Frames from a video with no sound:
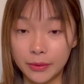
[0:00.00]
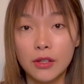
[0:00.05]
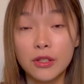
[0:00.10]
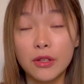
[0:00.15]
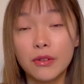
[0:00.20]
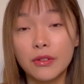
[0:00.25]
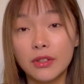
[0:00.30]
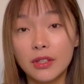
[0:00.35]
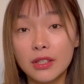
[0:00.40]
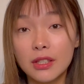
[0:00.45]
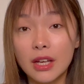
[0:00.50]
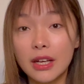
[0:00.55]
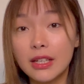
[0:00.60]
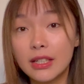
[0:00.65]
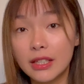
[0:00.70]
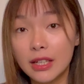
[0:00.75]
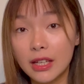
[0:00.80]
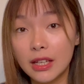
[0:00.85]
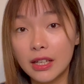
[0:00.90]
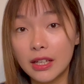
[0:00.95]
So, this
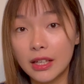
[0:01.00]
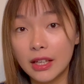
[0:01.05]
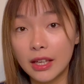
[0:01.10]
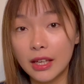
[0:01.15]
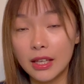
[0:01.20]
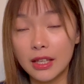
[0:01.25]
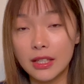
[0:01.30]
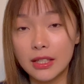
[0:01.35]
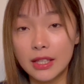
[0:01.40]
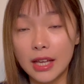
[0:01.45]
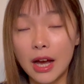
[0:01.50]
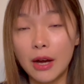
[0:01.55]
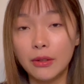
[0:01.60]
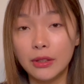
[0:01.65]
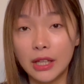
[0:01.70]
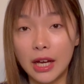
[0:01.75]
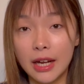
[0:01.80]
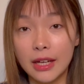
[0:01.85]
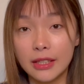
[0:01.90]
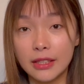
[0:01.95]
idea is
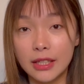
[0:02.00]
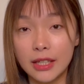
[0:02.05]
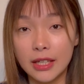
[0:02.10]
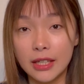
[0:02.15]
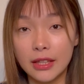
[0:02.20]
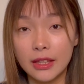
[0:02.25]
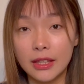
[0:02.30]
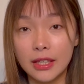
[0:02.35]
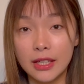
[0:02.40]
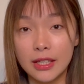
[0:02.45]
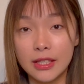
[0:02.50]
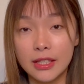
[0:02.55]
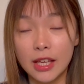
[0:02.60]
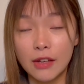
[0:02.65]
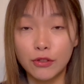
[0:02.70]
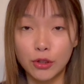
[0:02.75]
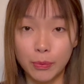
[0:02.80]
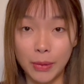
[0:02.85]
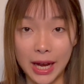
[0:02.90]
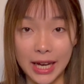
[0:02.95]
outlined in these
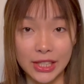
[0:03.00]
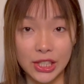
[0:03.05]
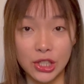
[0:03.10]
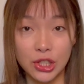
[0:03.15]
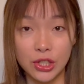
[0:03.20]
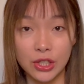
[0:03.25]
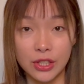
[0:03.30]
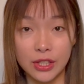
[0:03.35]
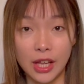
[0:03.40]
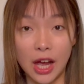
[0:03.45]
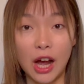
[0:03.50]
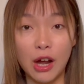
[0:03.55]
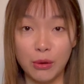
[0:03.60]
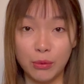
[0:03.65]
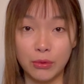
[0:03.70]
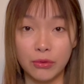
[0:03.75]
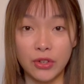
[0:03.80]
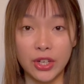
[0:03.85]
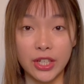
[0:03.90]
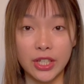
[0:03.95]
several passages that I
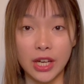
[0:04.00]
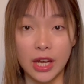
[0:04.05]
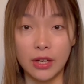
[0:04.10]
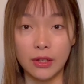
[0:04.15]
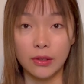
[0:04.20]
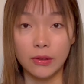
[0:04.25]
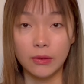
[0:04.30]
will read now.